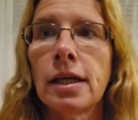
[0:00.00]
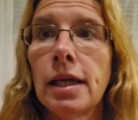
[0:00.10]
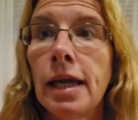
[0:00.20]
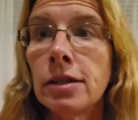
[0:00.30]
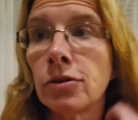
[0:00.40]

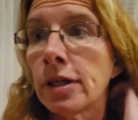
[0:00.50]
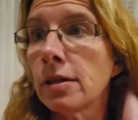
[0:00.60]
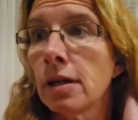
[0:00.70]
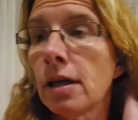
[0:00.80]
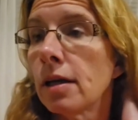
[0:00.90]

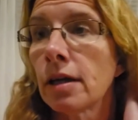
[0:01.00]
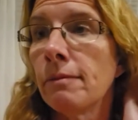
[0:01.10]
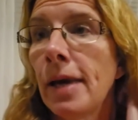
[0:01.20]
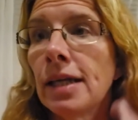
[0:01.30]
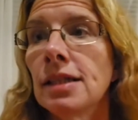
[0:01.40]
ignorant,
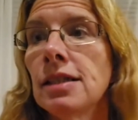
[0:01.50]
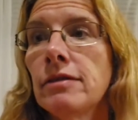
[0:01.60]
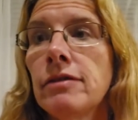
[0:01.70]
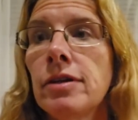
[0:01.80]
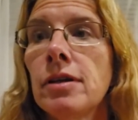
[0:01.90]

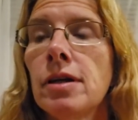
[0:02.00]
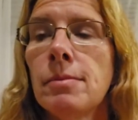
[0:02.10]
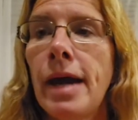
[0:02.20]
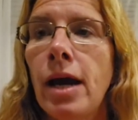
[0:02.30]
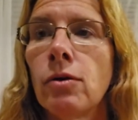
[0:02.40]
competitive,
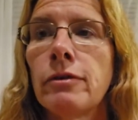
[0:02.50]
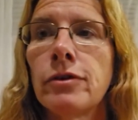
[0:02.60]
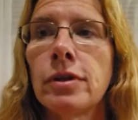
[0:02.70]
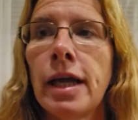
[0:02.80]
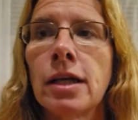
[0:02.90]

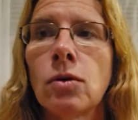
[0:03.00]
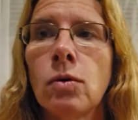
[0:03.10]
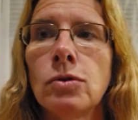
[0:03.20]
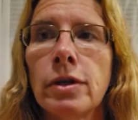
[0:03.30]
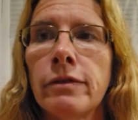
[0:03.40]
powerful, and
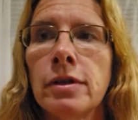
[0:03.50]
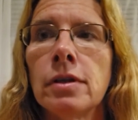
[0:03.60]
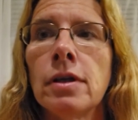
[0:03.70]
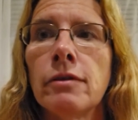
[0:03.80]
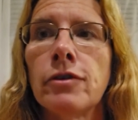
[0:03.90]
goal-driven
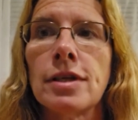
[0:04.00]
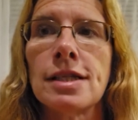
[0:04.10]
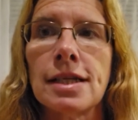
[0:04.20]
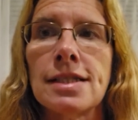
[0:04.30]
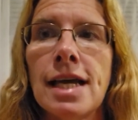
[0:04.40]
for
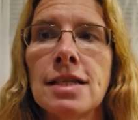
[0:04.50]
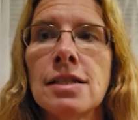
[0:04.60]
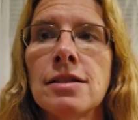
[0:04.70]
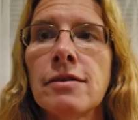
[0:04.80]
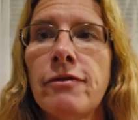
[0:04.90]

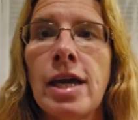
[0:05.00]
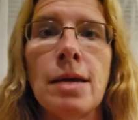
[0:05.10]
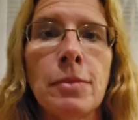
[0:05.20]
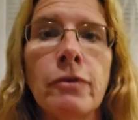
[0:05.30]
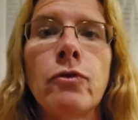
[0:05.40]
success,
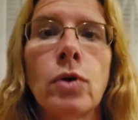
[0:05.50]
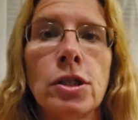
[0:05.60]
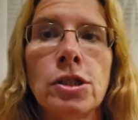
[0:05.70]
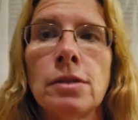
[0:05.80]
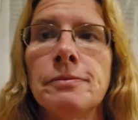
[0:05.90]
fame, and
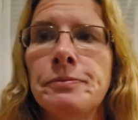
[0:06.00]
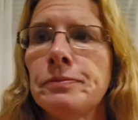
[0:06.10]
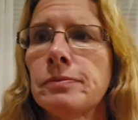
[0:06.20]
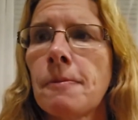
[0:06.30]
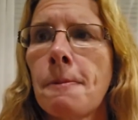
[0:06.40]
fortune.
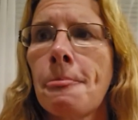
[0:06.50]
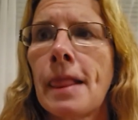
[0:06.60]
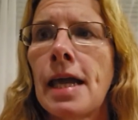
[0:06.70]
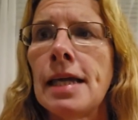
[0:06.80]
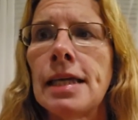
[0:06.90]

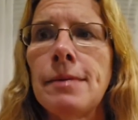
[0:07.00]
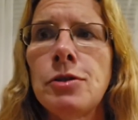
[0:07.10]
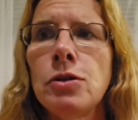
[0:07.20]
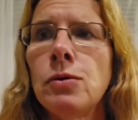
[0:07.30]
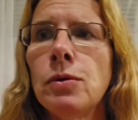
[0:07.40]
It
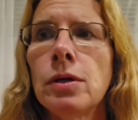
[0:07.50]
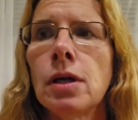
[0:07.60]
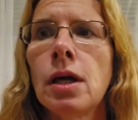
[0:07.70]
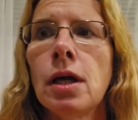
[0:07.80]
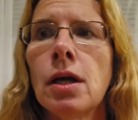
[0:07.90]
keeps you
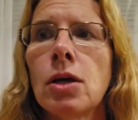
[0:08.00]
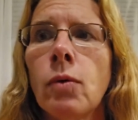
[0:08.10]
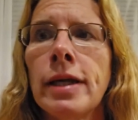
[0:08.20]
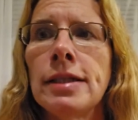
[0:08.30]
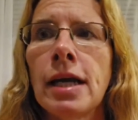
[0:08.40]

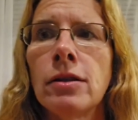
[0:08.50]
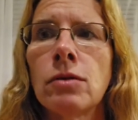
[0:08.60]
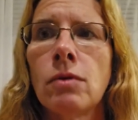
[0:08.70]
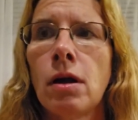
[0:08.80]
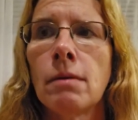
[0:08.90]
going down
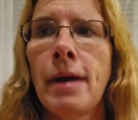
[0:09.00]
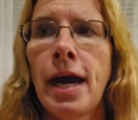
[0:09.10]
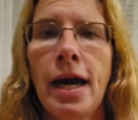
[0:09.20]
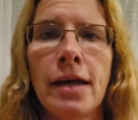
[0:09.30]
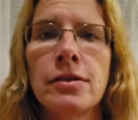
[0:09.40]
the wrong
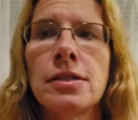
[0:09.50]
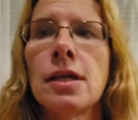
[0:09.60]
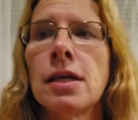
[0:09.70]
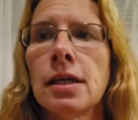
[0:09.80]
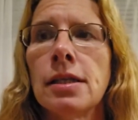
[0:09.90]
paths,
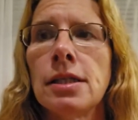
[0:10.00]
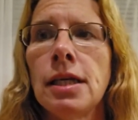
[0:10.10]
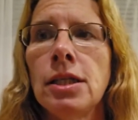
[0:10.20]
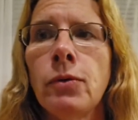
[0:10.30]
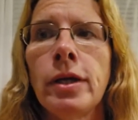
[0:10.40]

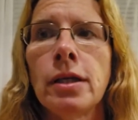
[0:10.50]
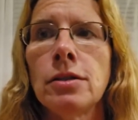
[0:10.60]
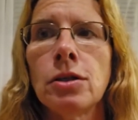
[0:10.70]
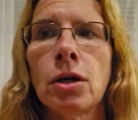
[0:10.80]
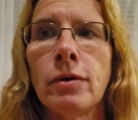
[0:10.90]
continuing
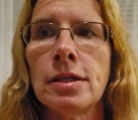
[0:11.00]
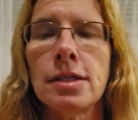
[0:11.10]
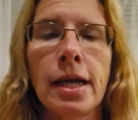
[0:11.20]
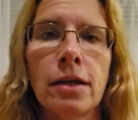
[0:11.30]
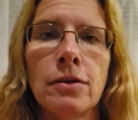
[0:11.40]
to go in
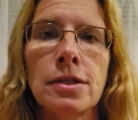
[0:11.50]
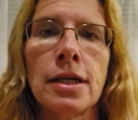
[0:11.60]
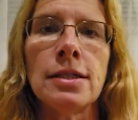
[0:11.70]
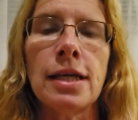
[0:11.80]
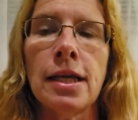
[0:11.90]
cycles
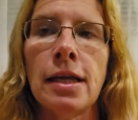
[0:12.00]
and dead